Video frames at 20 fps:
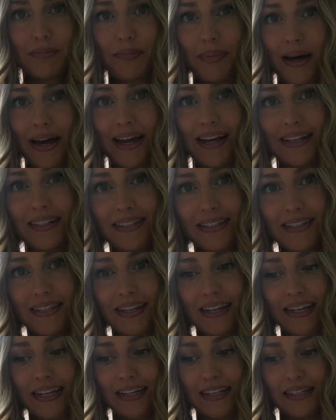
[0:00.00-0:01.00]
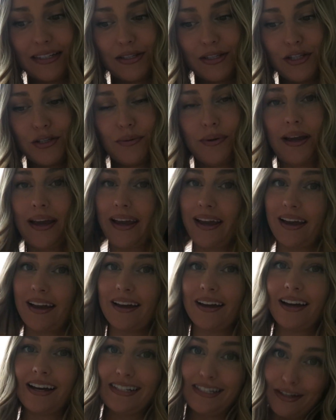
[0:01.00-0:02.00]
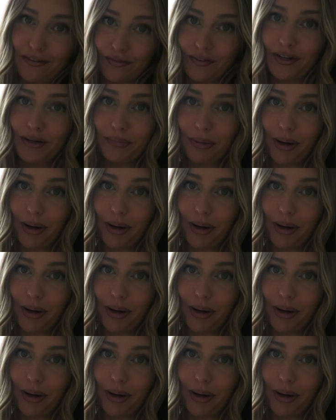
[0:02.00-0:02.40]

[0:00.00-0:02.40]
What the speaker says: but it is doing a different